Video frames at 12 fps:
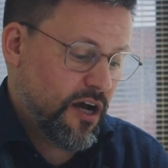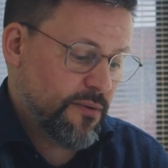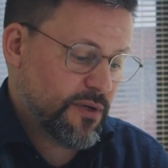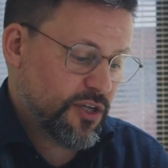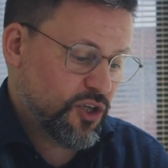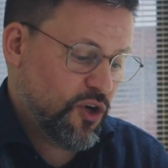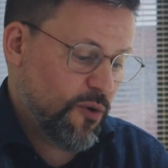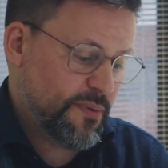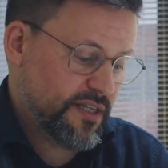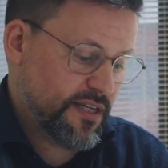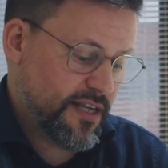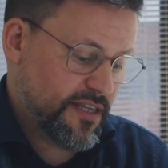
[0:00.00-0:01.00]
I'm going to
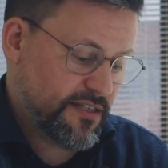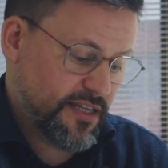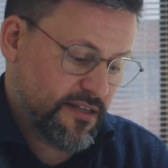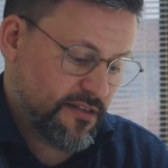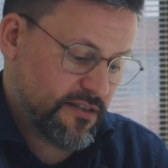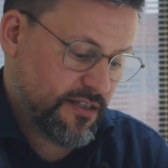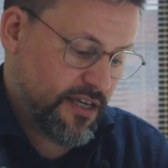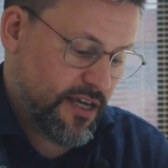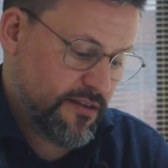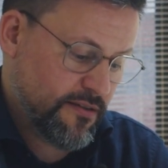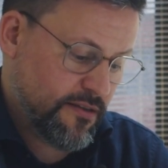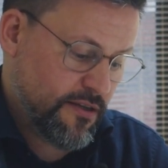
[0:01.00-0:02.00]
copy daily settings
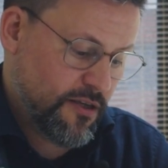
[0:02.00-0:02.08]
again.